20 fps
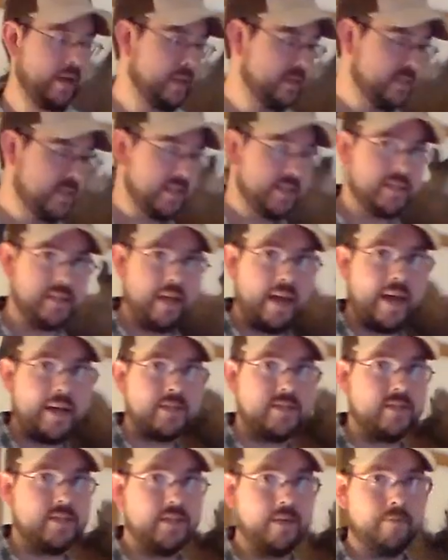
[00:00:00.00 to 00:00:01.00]
got 60
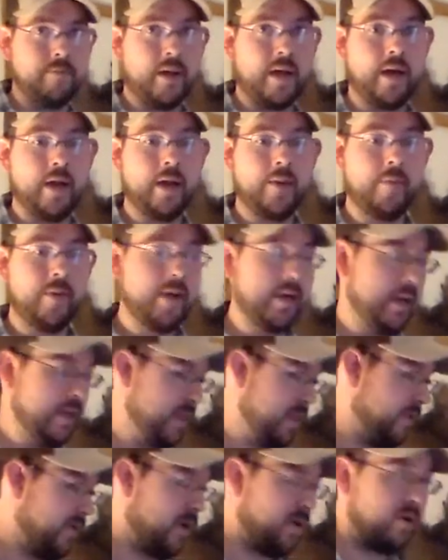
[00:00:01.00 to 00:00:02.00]
axes sitting behind me,
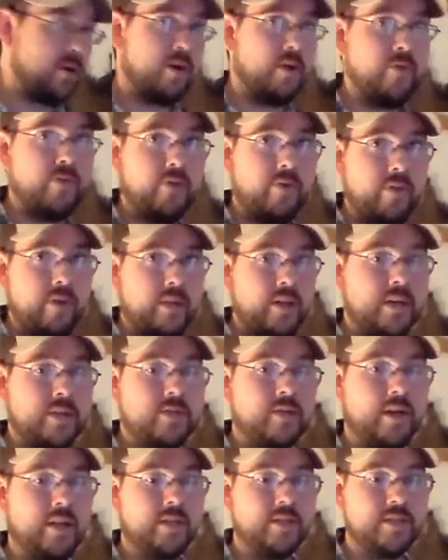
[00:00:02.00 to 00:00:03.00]
and they've all gone through the
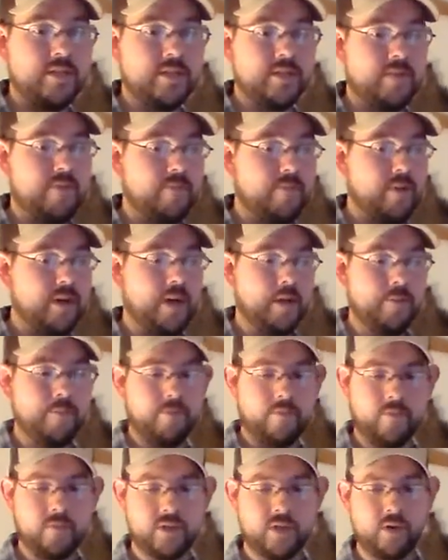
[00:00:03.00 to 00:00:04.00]
electrolysis.
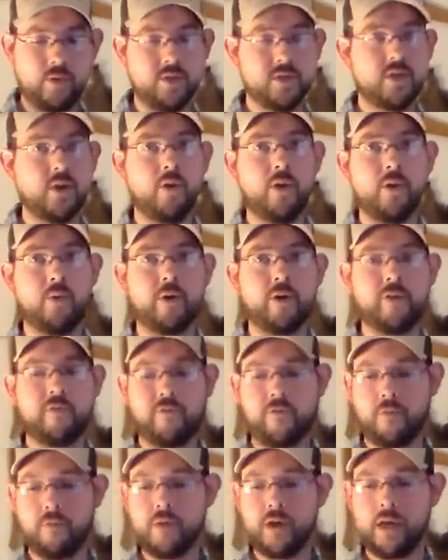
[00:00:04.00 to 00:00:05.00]
So it was totally worth
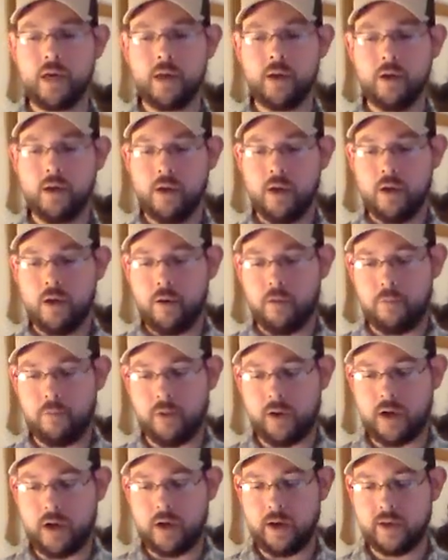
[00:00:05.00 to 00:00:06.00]
it for me,
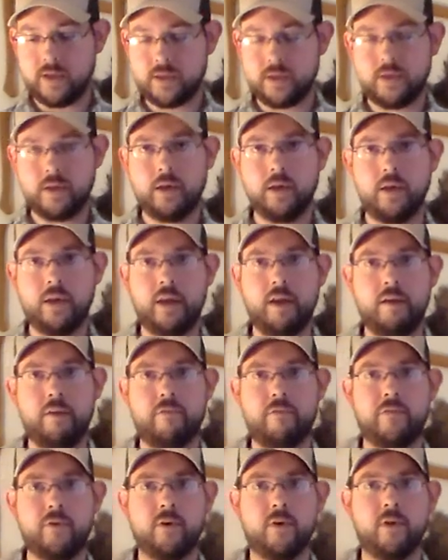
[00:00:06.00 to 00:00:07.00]
but
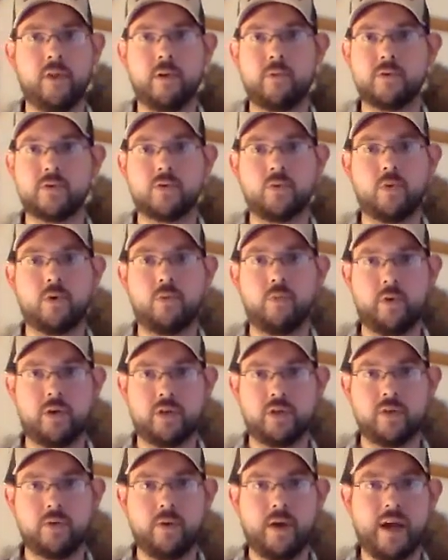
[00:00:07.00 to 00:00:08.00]
if you're only restoring 1
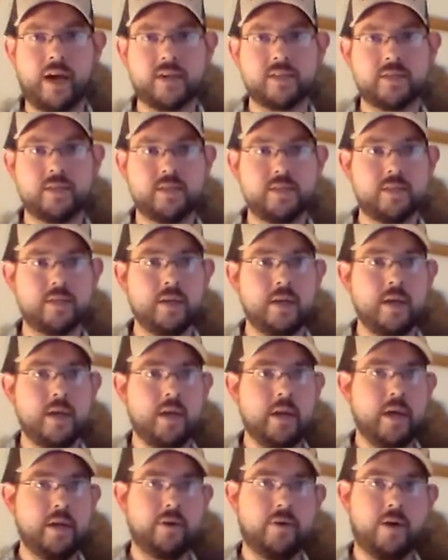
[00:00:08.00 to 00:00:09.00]
or 2 axes
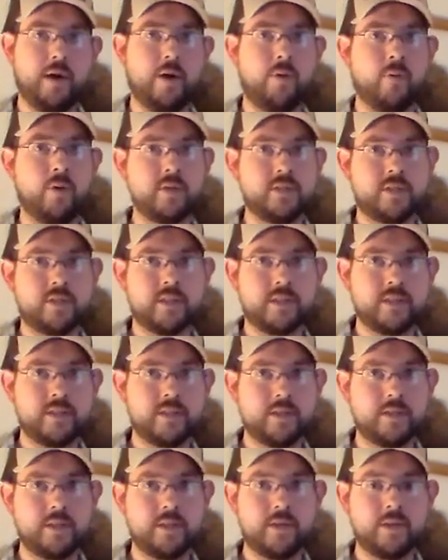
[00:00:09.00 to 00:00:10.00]
and you're not wanting
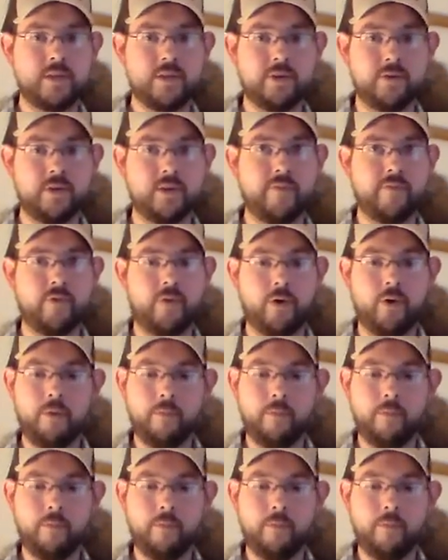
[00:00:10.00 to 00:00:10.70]
60 sitting in your living